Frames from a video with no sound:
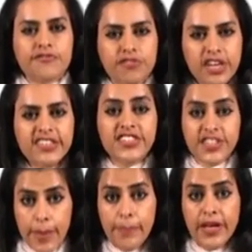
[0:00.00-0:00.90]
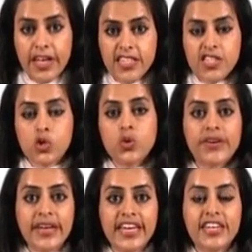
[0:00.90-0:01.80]
The first tip is to
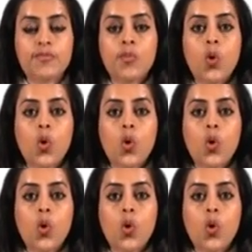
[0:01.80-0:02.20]
read